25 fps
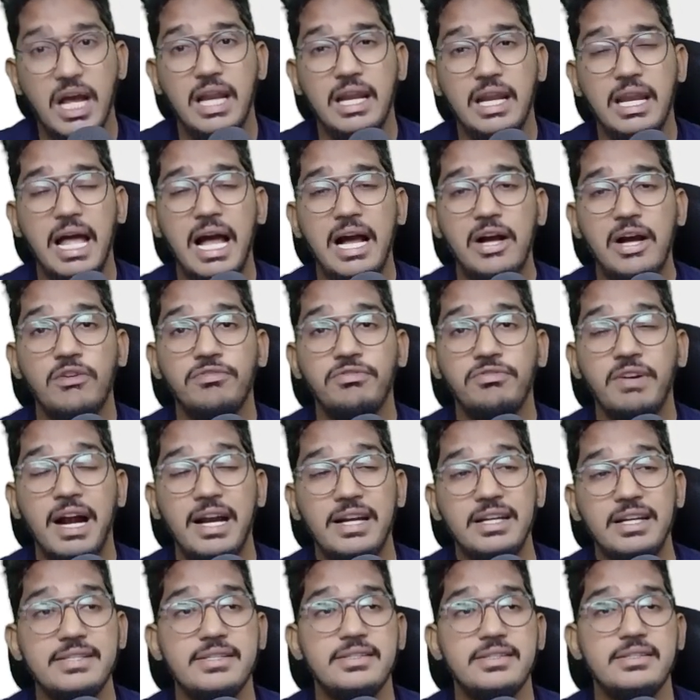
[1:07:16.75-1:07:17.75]
lack of
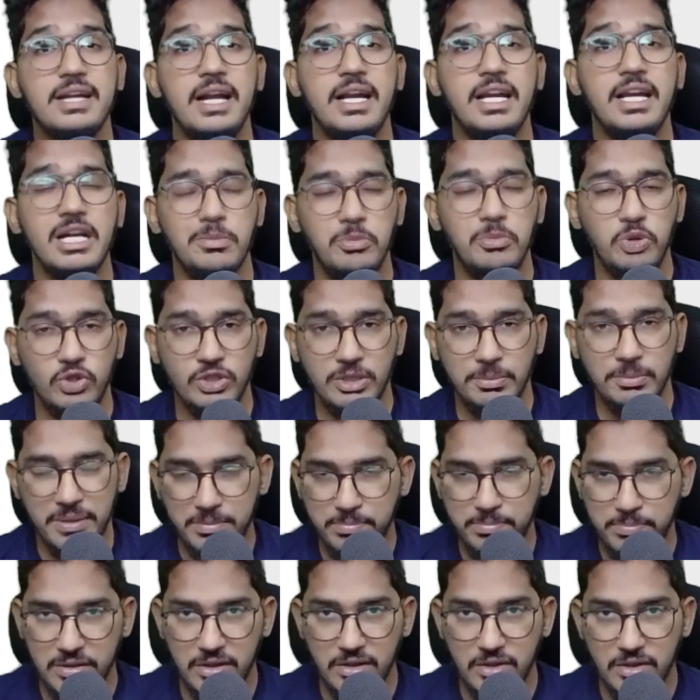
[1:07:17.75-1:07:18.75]
understanding among the
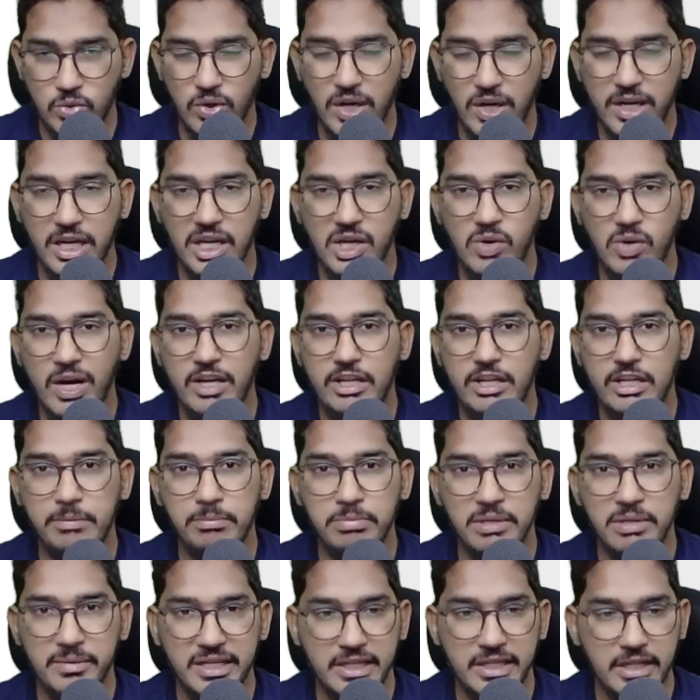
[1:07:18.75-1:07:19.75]
people who are required to
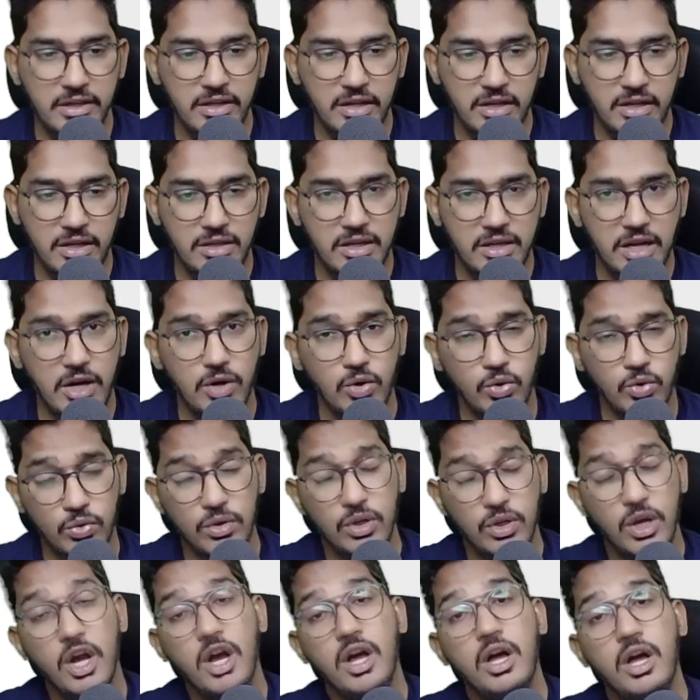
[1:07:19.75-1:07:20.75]
implement internal control,